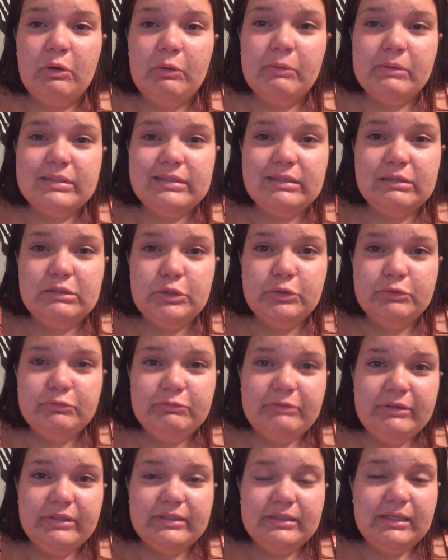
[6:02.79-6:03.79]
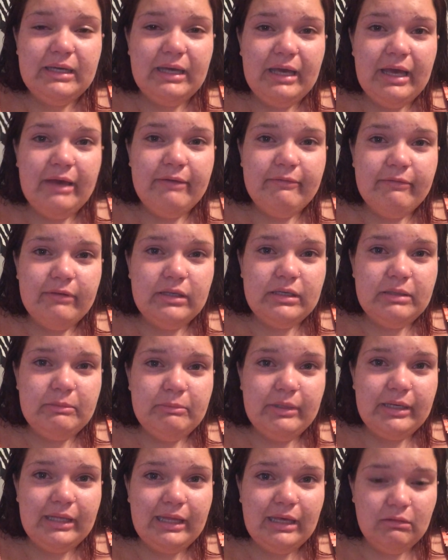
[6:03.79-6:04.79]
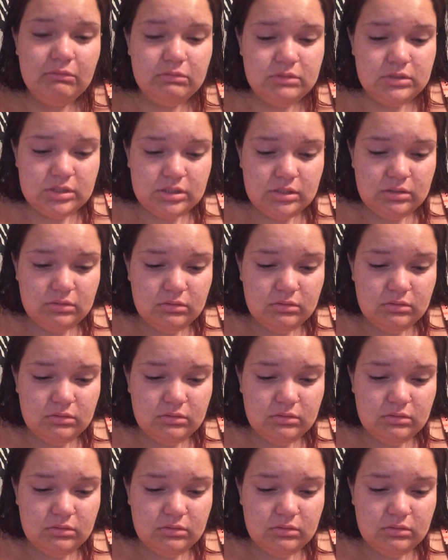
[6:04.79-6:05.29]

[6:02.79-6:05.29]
all because I don't feel like I have anybody else.